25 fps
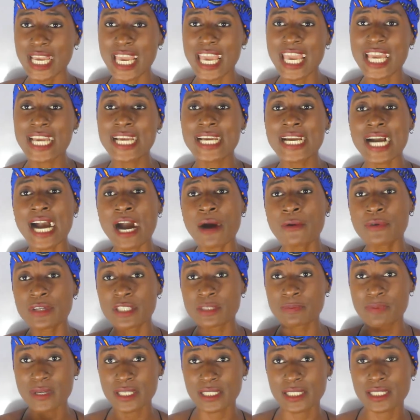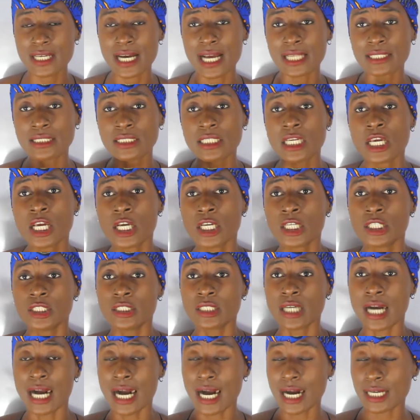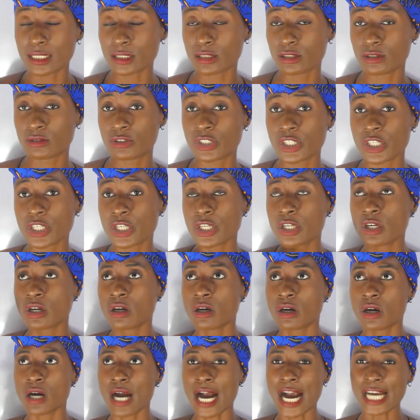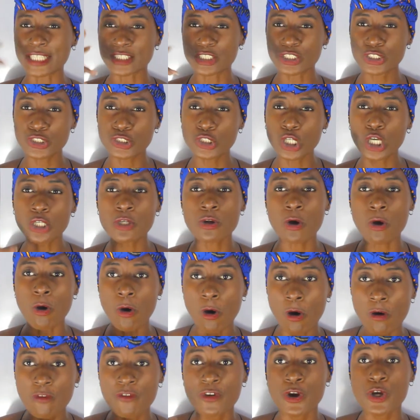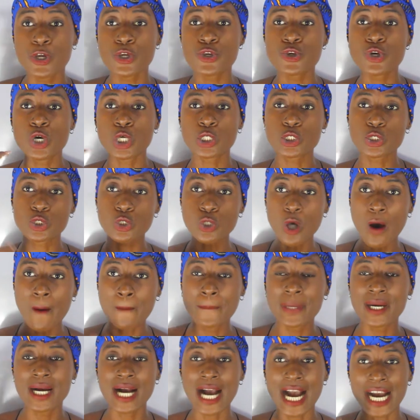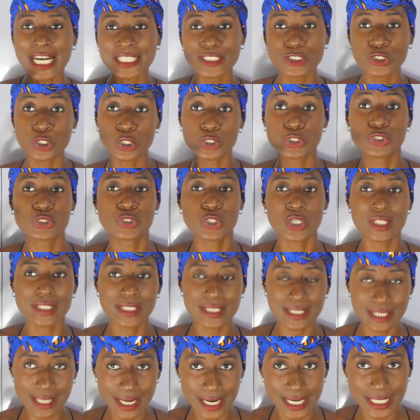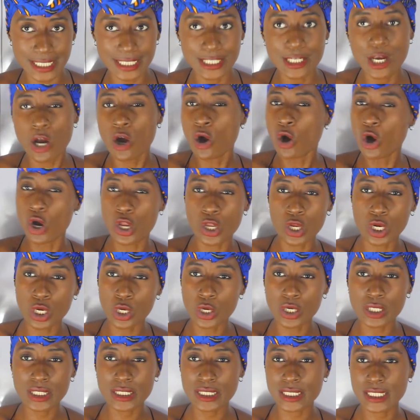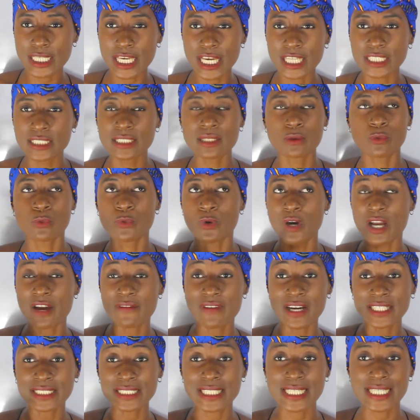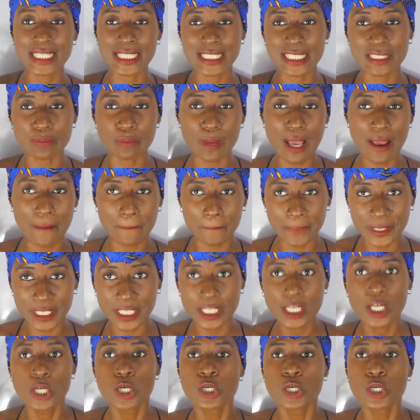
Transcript: is basically the addition of your top and your short skirt, or your long skirt, whatever the case might be.